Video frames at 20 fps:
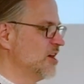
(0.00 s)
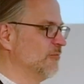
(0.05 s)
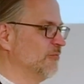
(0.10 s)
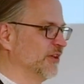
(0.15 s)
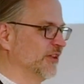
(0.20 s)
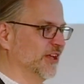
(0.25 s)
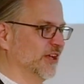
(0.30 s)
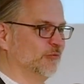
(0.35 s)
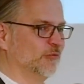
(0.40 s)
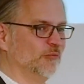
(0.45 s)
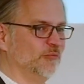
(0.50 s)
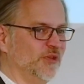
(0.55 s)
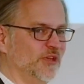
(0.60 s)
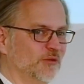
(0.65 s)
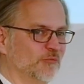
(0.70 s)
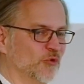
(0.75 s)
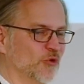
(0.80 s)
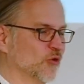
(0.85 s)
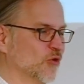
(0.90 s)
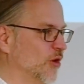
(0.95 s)
but that would be
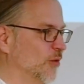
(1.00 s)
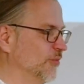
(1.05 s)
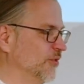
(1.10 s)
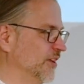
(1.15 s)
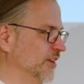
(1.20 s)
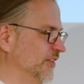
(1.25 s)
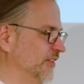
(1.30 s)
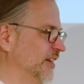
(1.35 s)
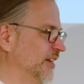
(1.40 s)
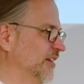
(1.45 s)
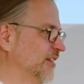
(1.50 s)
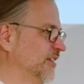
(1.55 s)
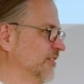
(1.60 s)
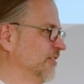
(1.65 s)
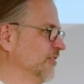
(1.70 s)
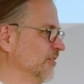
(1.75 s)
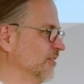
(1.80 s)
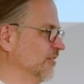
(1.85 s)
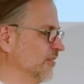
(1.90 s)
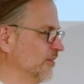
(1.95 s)
a more common attack
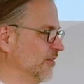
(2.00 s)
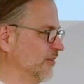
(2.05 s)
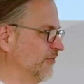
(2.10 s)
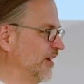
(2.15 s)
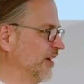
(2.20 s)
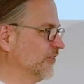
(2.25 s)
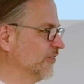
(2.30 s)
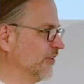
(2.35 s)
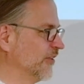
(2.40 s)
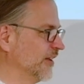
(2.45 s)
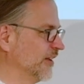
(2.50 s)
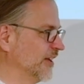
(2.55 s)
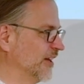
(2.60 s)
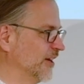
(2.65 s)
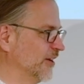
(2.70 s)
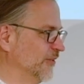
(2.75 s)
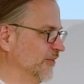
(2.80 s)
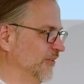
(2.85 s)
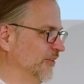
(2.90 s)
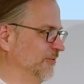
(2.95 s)
vector that I
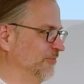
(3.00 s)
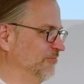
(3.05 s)
could see.